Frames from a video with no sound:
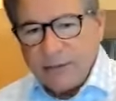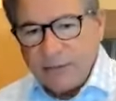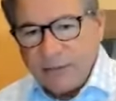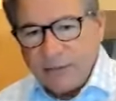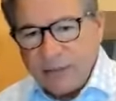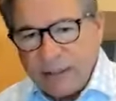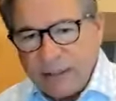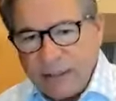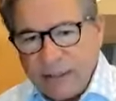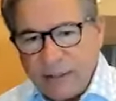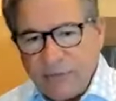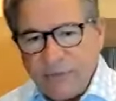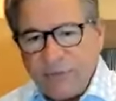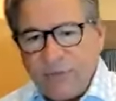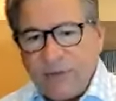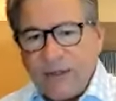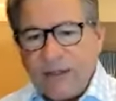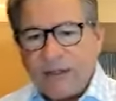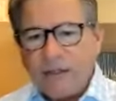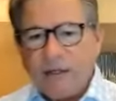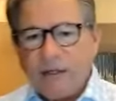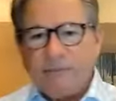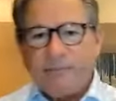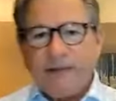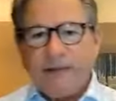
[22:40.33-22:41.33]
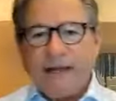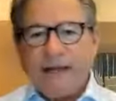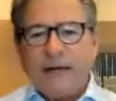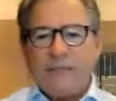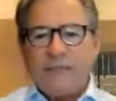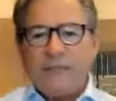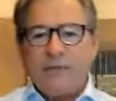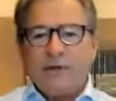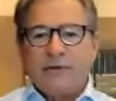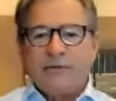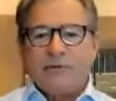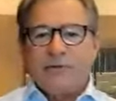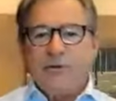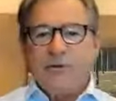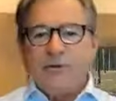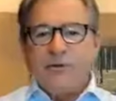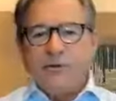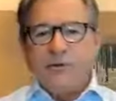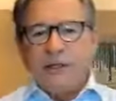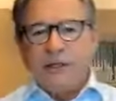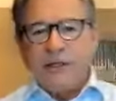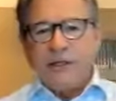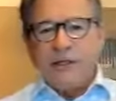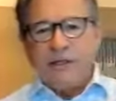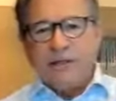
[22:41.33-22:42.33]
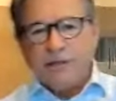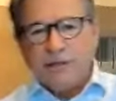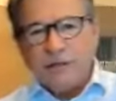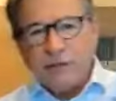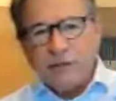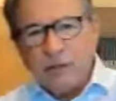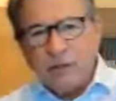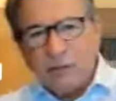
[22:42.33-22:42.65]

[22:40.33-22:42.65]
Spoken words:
in thinking about recruiting,